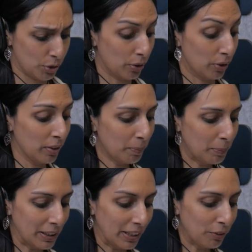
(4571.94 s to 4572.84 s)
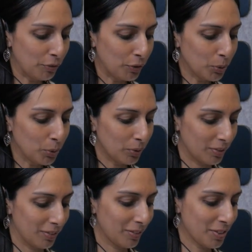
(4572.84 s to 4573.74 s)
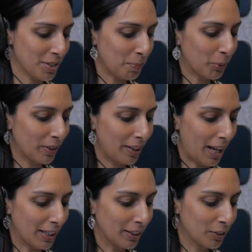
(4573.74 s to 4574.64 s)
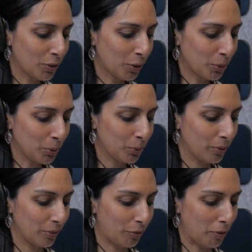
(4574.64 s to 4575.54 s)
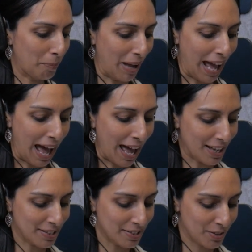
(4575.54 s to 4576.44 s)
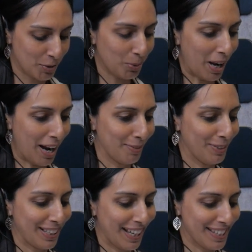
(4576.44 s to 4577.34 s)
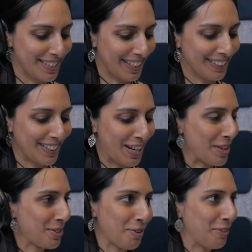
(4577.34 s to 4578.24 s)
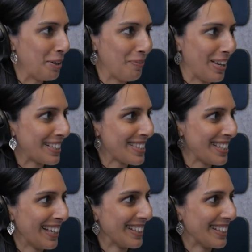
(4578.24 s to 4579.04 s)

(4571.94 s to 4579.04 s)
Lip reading: Sure, but if you just put a line through from as to advertising, the rest of it makes